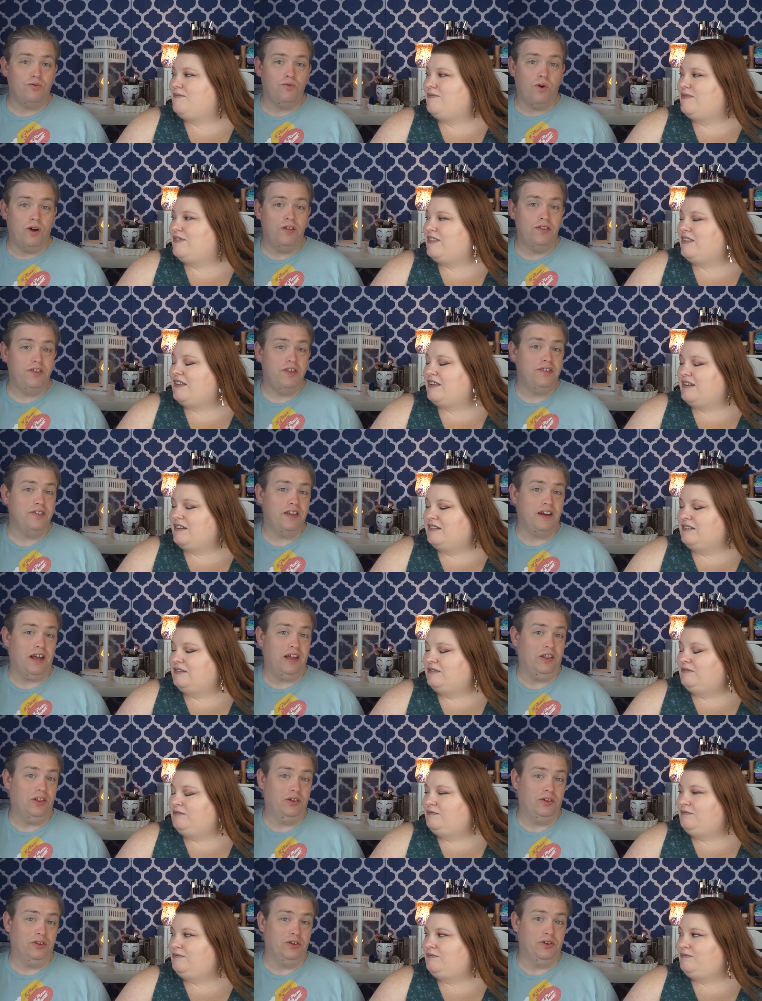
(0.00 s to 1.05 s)
Speaker 1: one thing that I
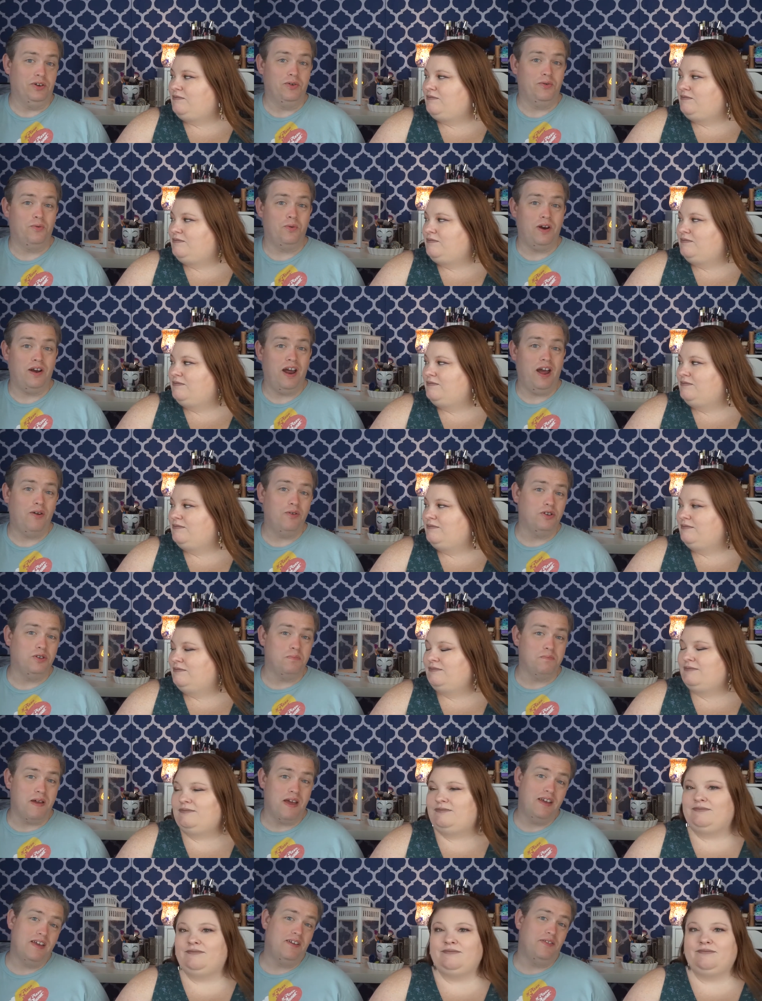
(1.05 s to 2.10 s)
learned when I was
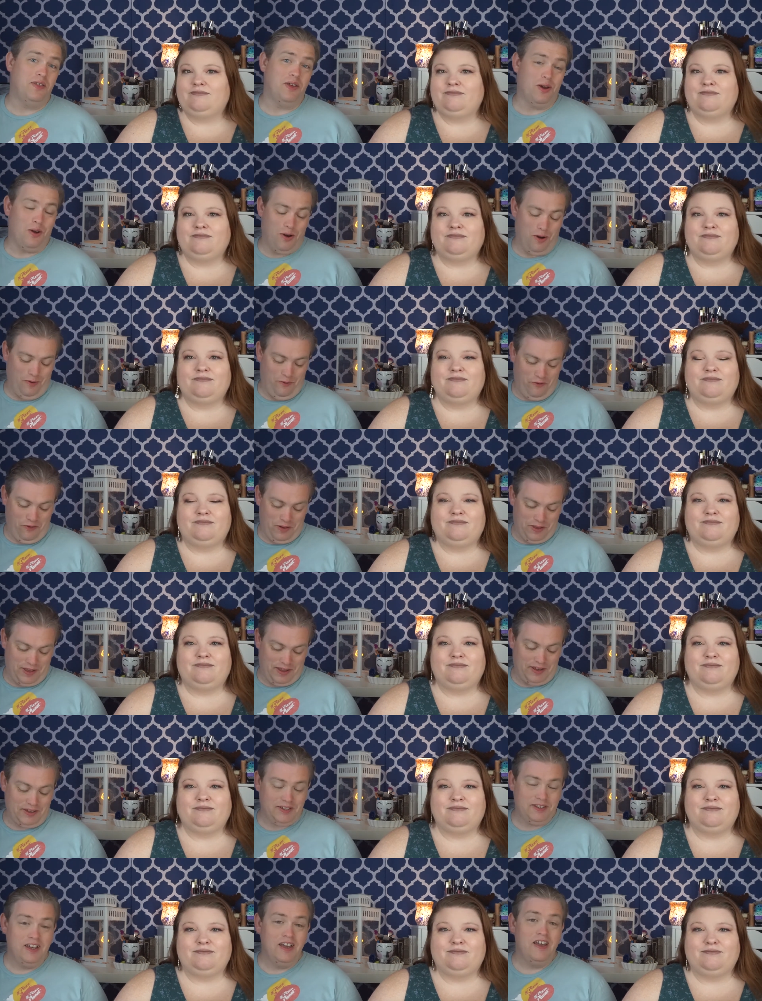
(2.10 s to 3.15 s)
making the art for
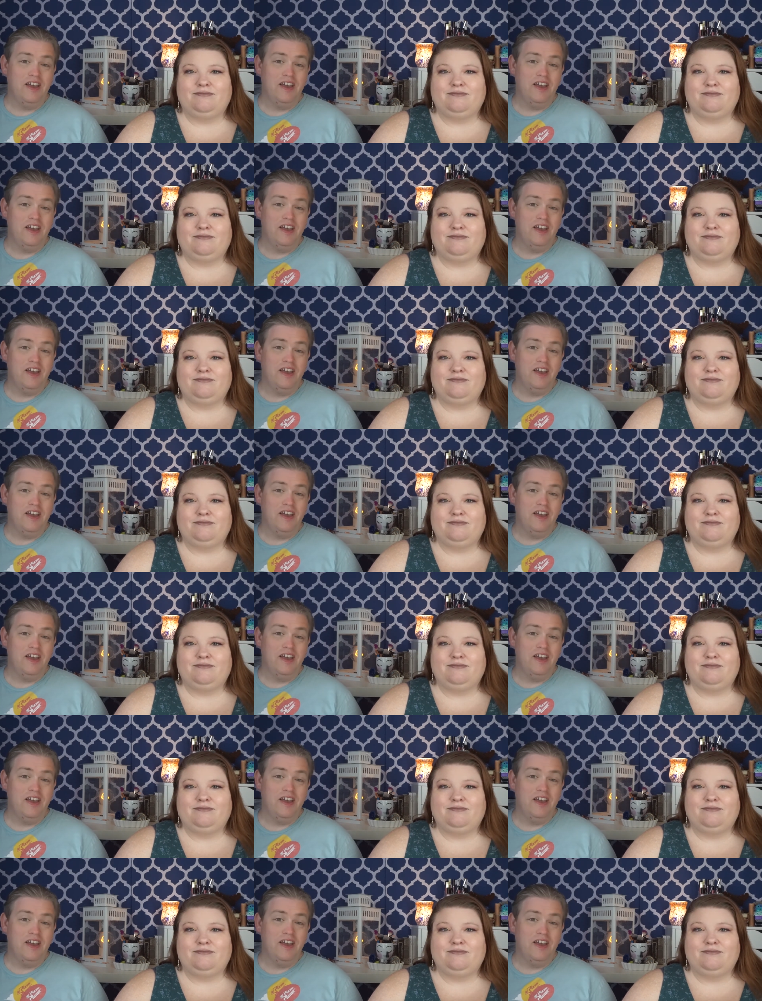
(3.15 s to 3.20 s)
this,